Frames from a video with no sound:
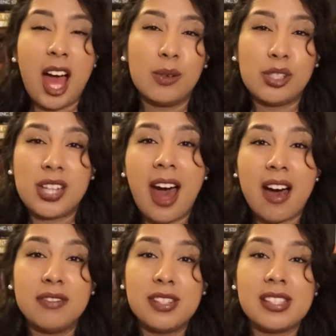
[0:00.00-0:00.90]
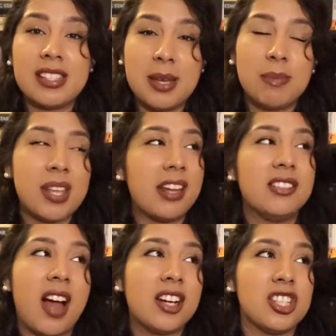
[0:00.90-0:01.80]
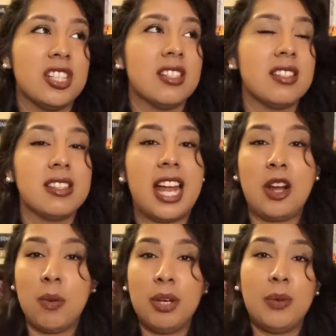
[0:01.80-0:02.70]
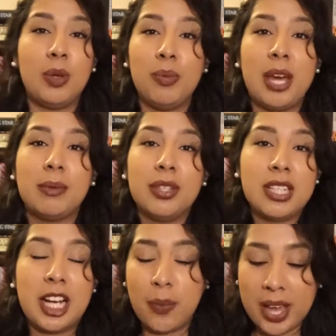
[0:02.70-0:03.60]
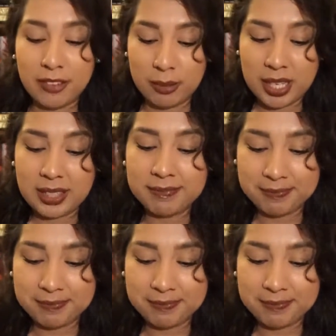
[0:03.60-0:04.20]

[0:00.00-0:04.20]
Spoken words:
I would just have this deep satisfaction that nobody would be able to take away from me.